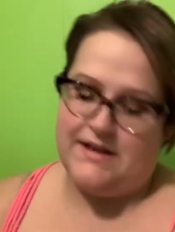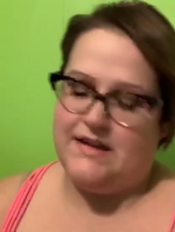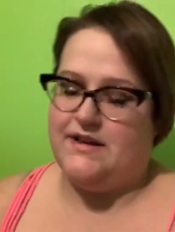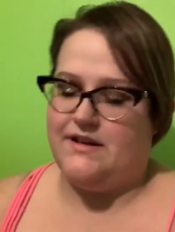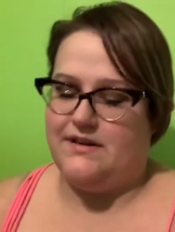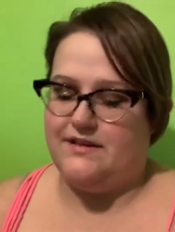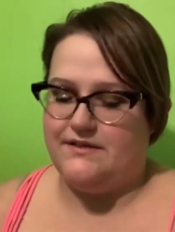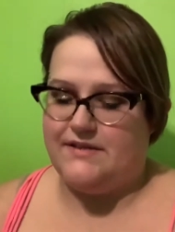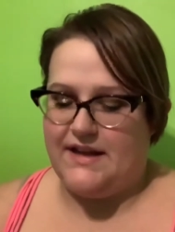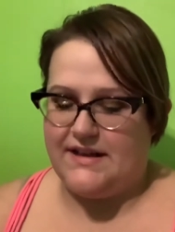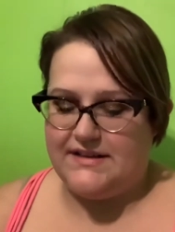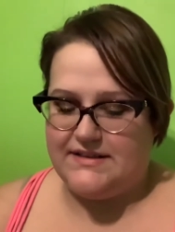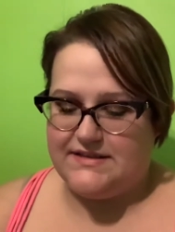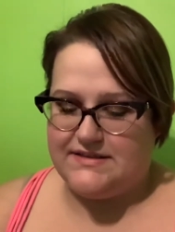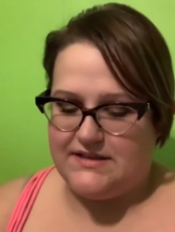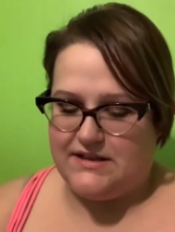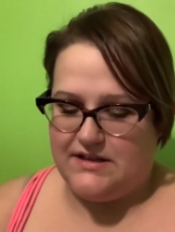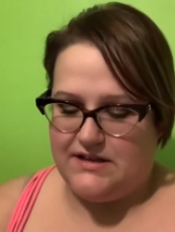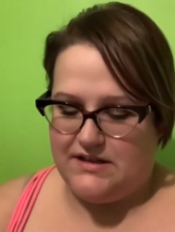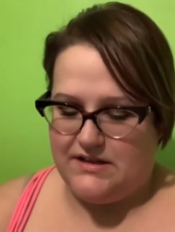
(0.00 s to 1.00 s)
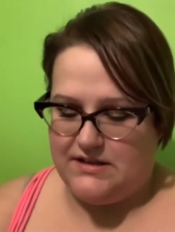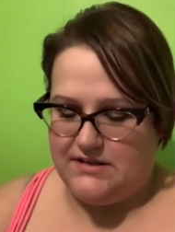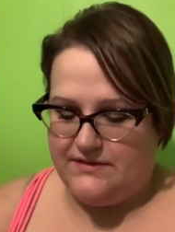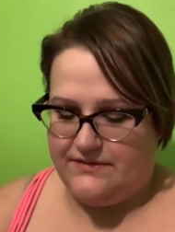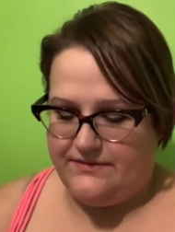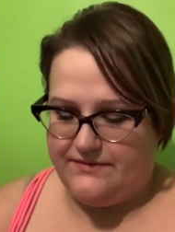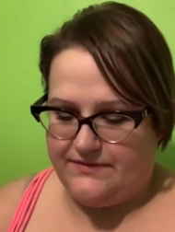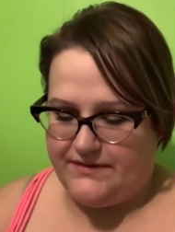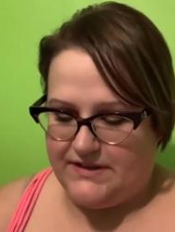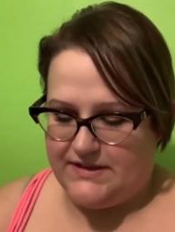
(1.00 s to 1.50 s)
Next
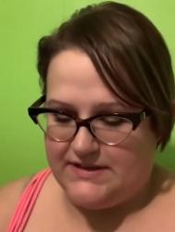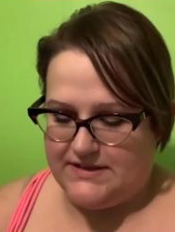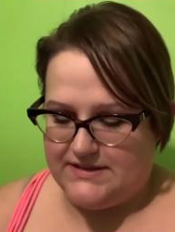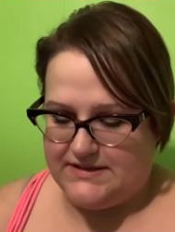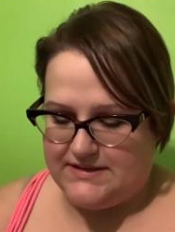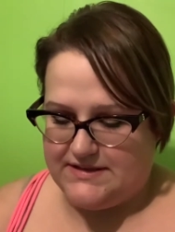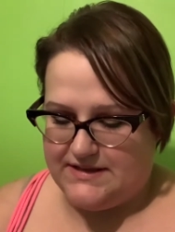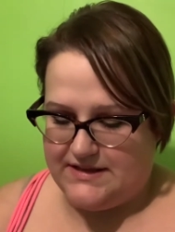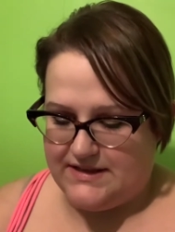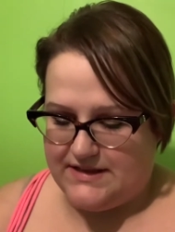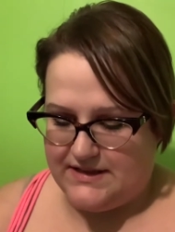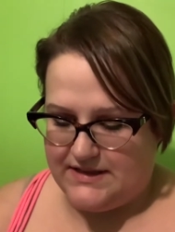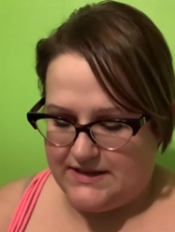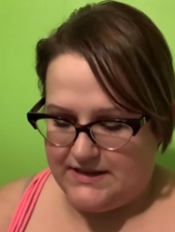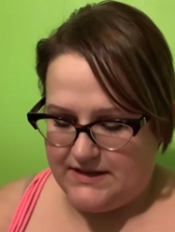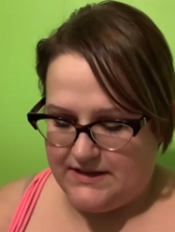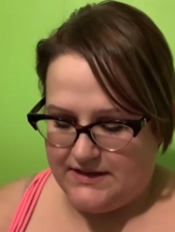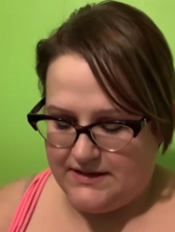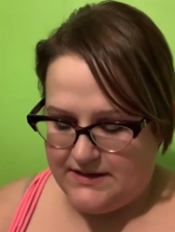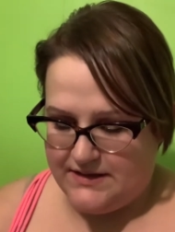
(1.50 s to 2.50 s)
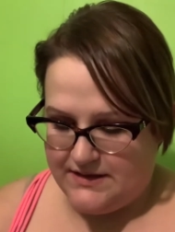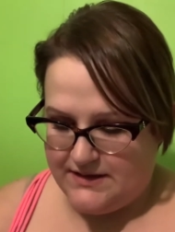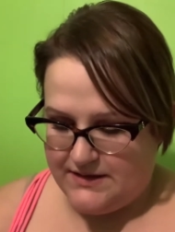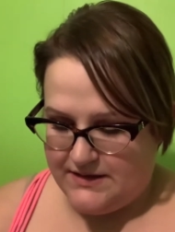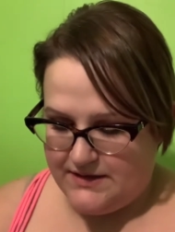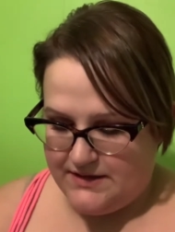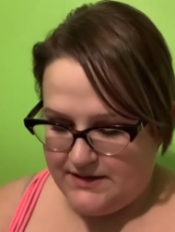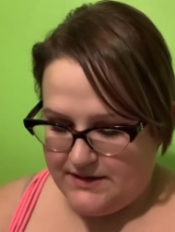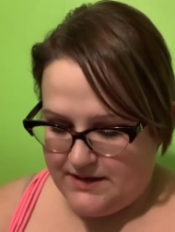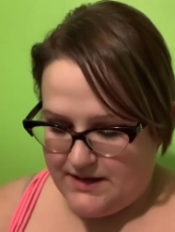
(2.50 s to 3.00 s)
off is the
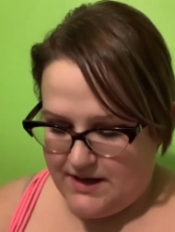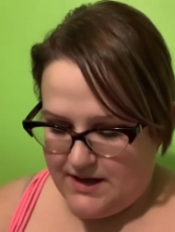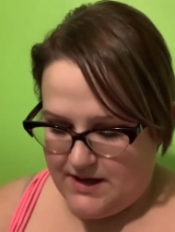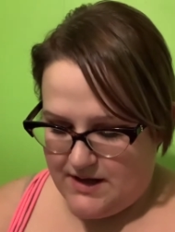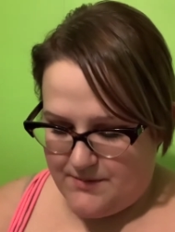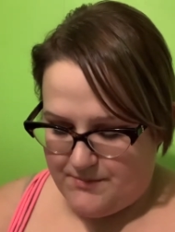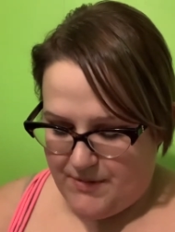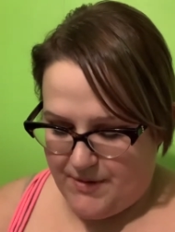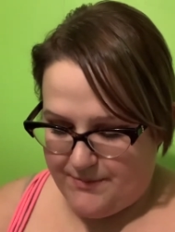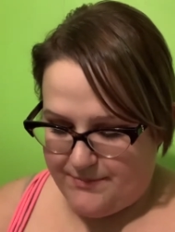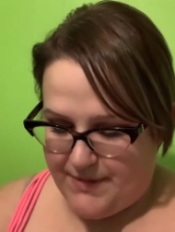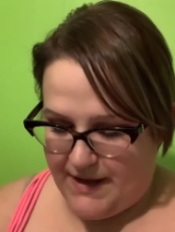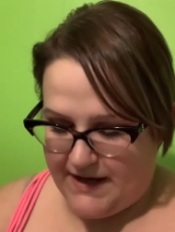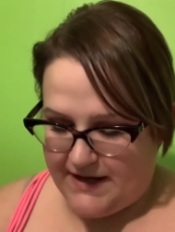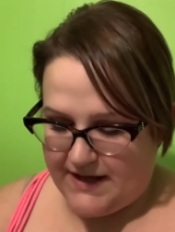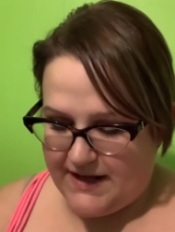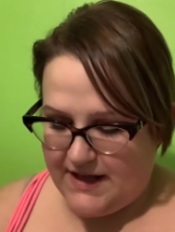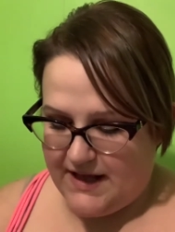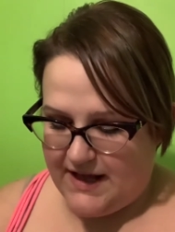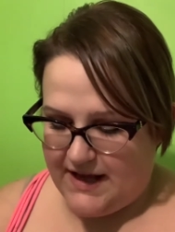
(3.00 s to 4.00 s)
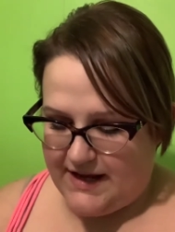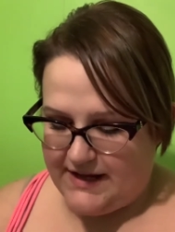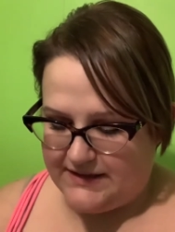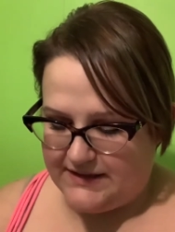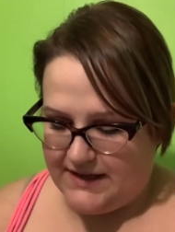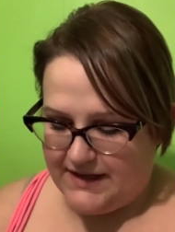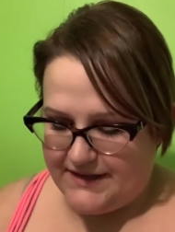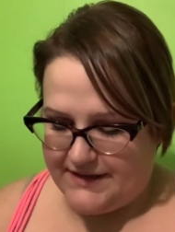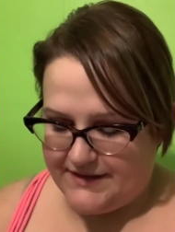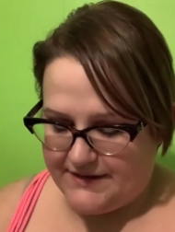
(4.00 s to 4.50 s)
Becca
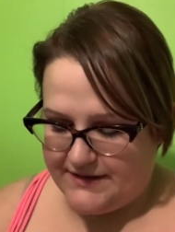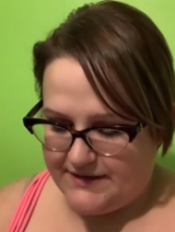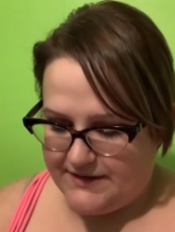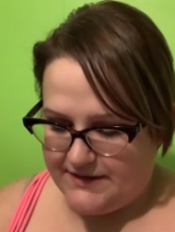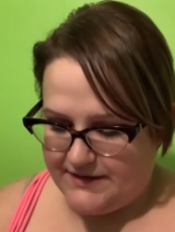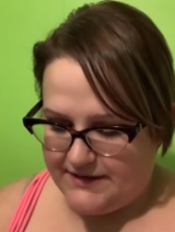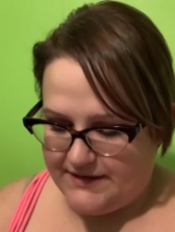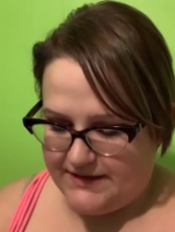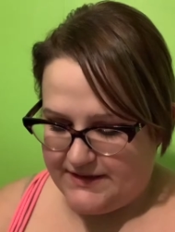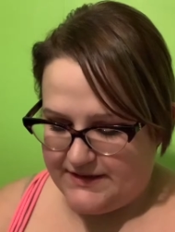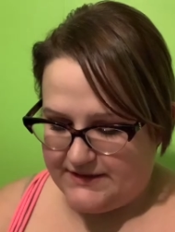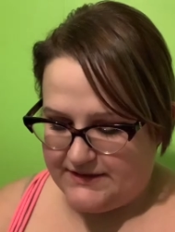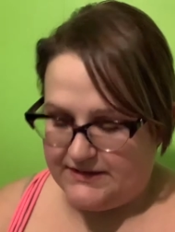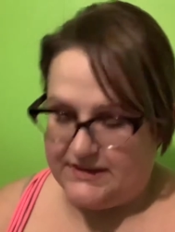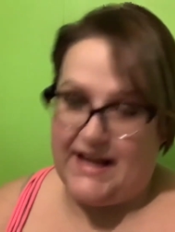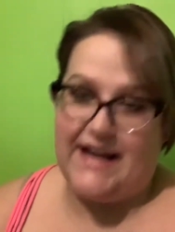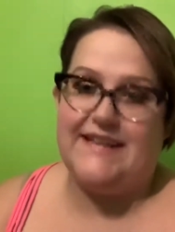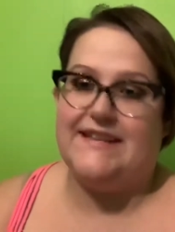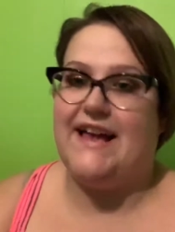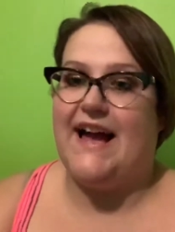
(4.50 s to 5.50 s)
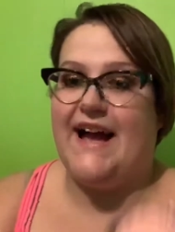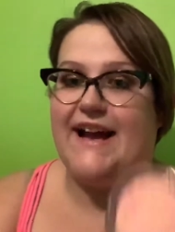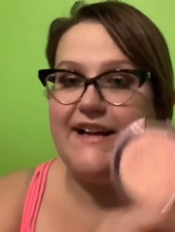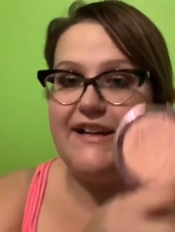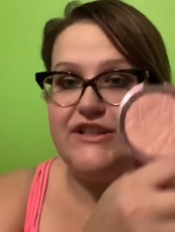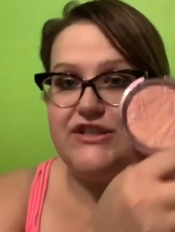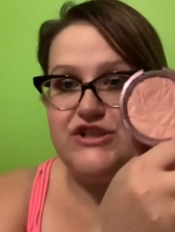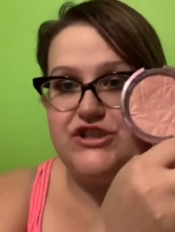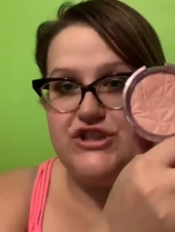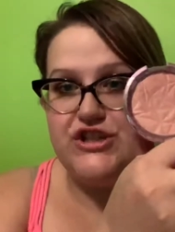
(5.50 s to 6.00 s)
highlighter in Lilac
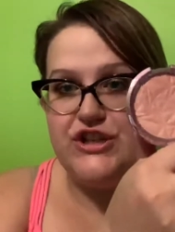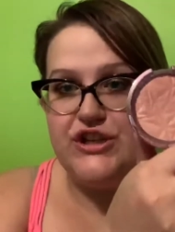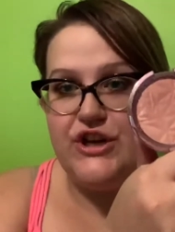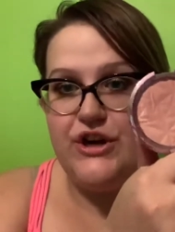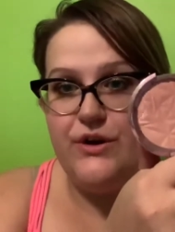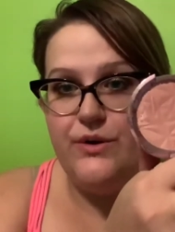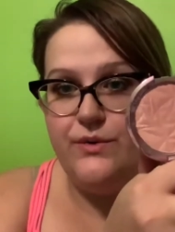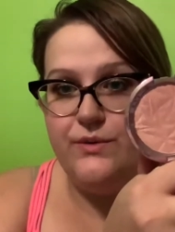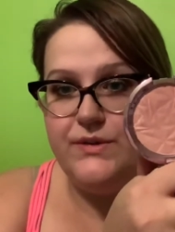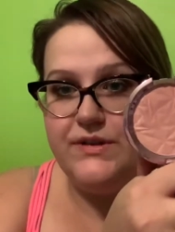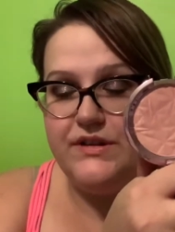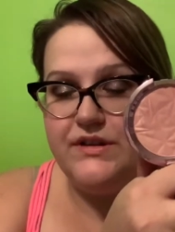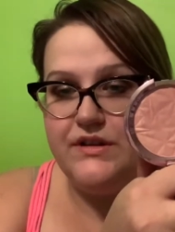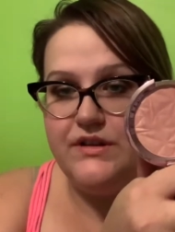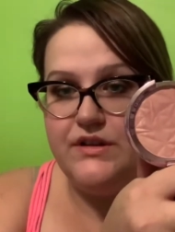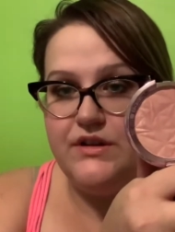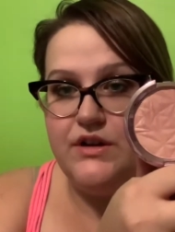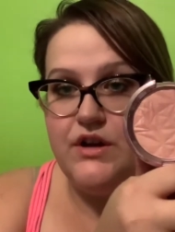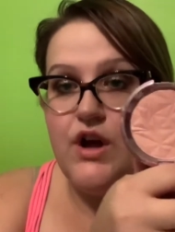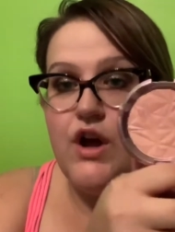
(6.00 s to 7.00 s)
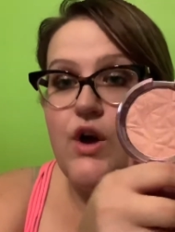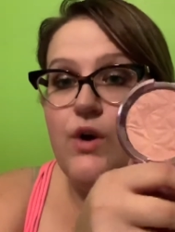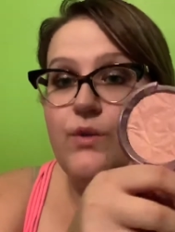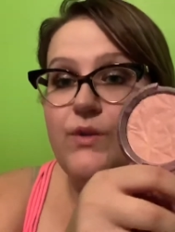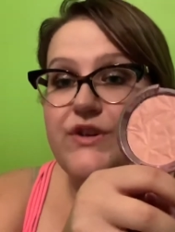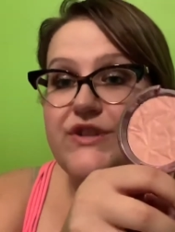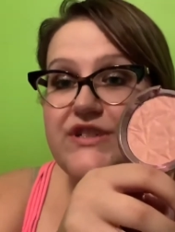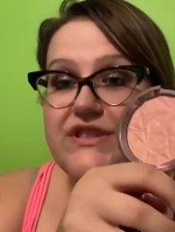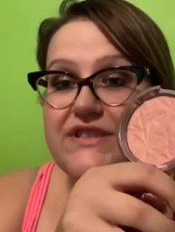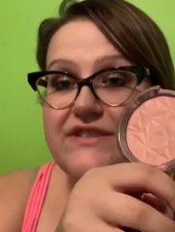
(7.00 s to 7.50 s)
Geode, which
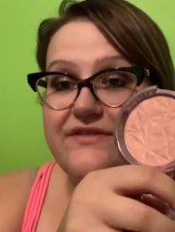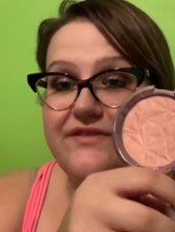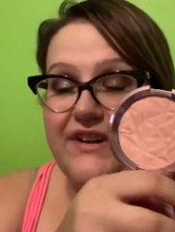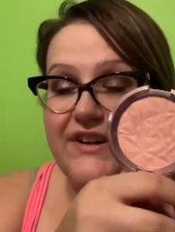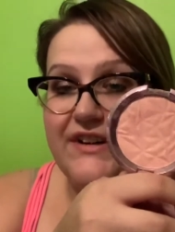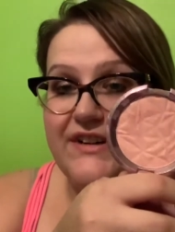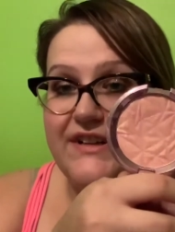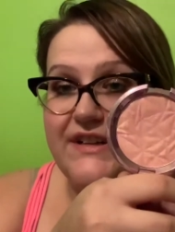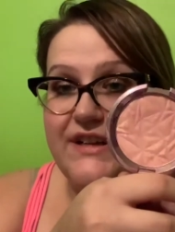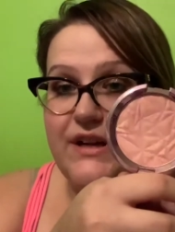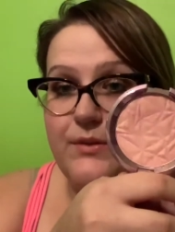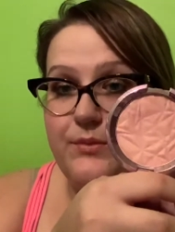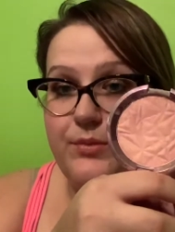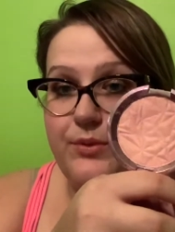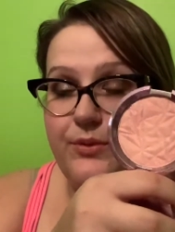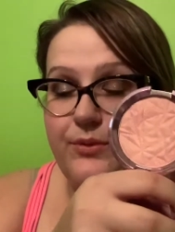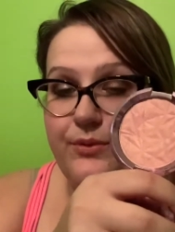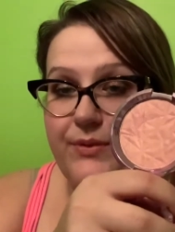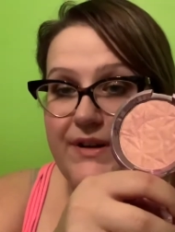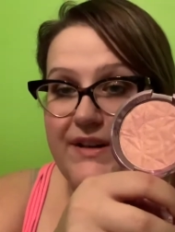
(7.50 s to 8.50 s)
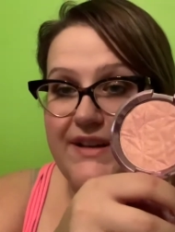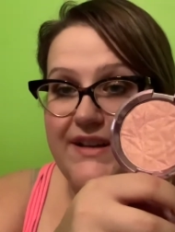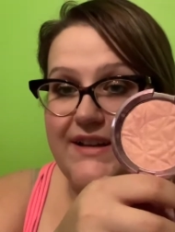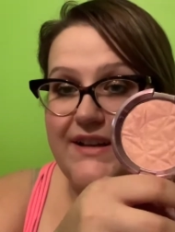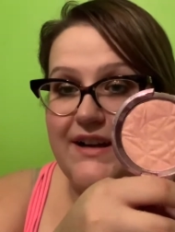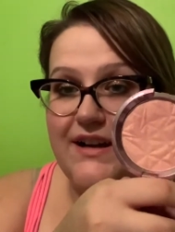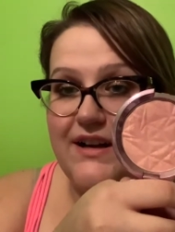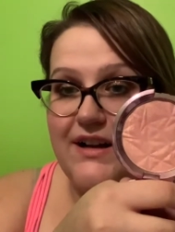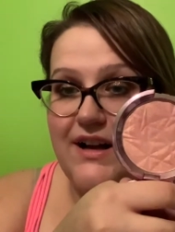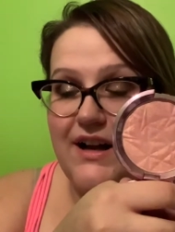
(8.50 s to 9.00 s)
is a very pretty
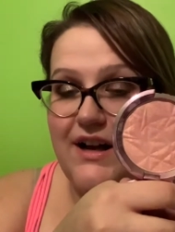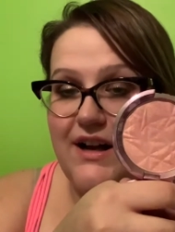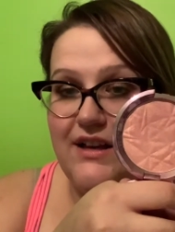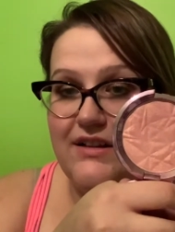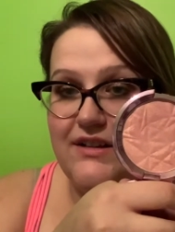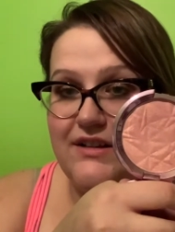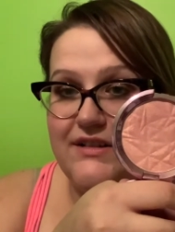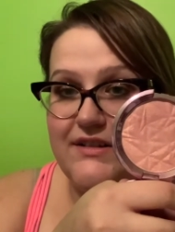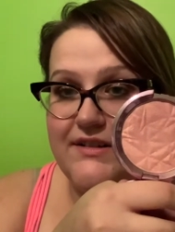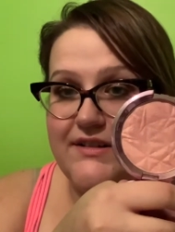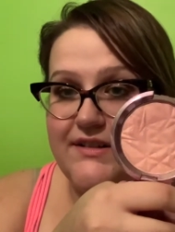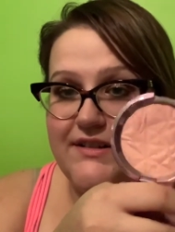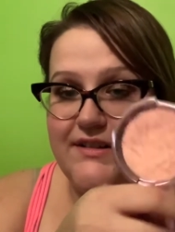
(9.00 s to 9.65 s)
color.